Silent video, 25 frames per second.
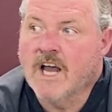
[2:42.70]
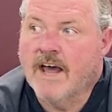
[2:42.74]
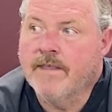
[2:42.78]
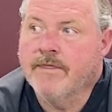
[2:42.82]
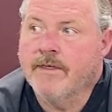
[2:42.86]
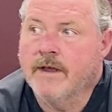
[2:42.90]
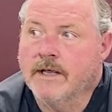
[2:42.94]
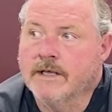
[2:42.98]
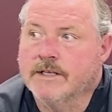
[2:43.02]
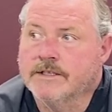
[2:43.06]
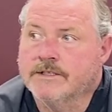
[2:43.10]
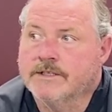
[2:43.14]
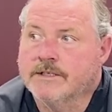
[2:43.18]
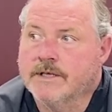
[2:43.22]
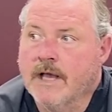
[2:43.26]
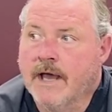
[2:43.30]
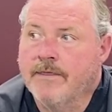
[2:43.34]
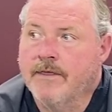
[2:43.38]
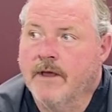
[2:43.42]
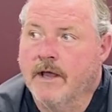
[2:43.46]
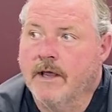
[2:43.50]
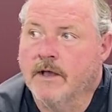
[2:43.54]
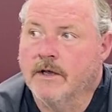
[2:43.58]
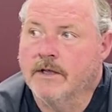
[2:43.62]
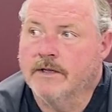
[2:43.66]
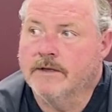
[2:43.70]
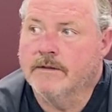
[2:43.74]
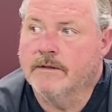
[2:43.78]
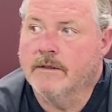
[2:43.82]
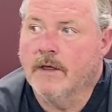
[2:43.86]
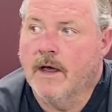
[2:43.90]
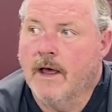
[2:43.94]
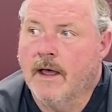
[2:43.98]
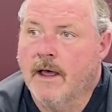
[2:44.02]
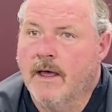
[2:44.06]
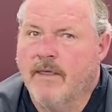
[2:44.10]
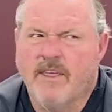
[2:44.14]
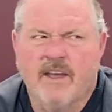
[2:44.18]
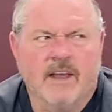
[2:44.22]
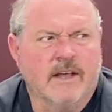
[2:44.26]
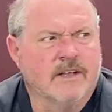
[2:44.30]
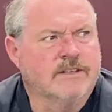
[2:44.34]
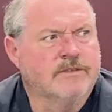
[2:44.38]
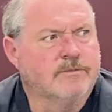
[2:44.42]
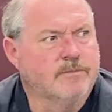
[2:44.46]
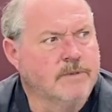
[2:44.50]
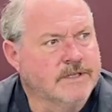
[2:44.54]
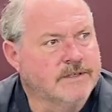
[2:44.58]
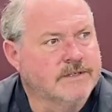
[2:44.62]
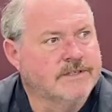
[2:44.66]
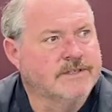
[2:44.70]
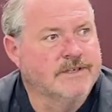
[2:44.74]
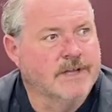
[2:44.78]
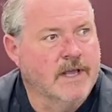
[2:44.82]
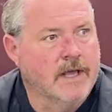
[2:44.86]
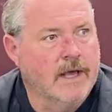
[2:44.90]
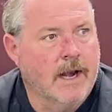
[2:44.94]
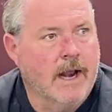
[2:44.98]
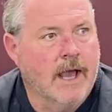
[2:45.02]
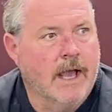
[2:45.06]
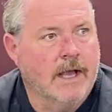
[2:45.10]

I think it's been said,